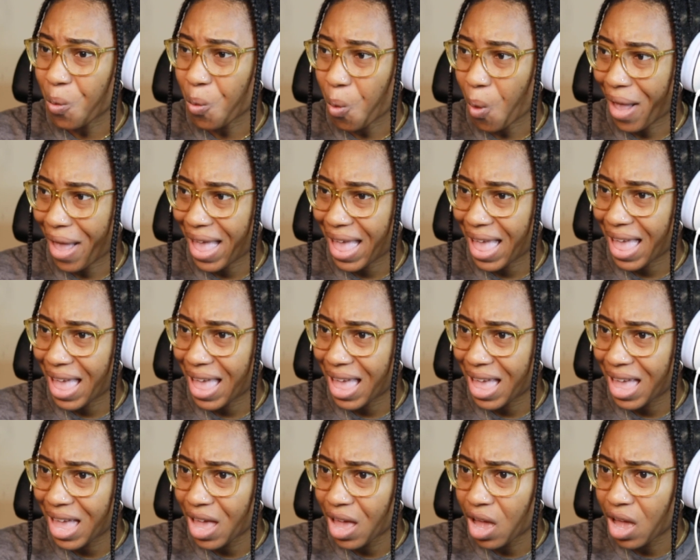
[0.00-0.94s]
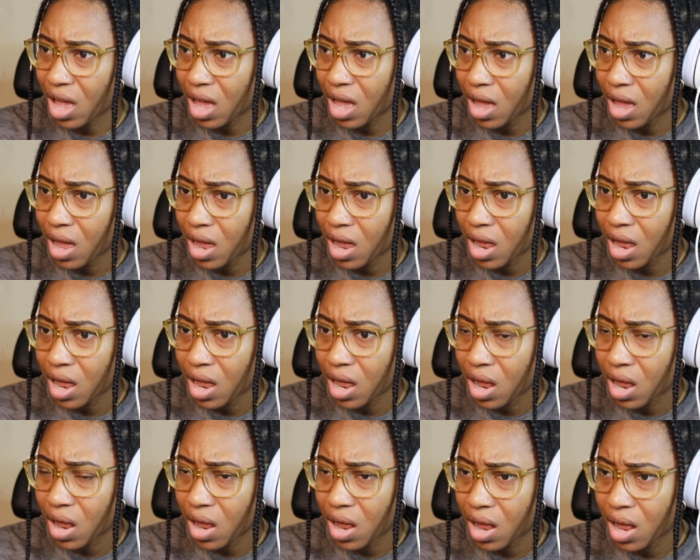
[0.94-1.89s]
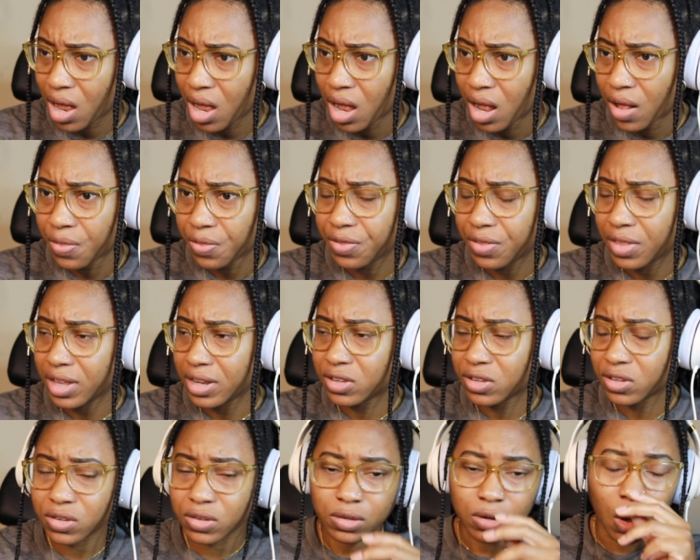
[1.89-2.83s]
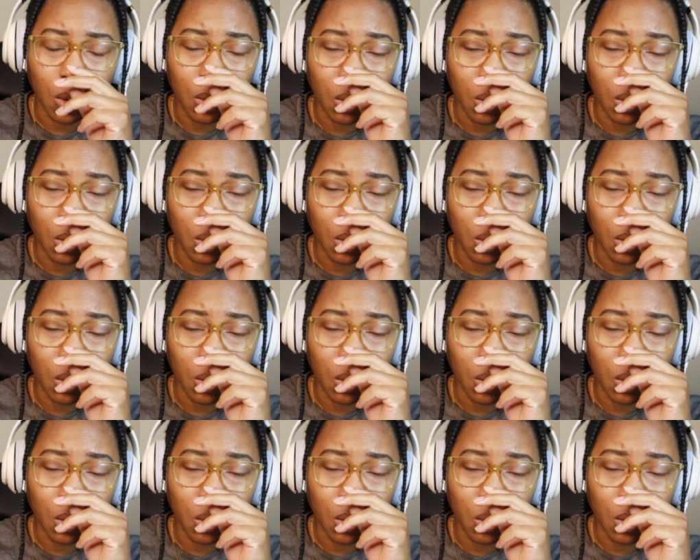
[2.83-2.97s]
unique, specific way. It's so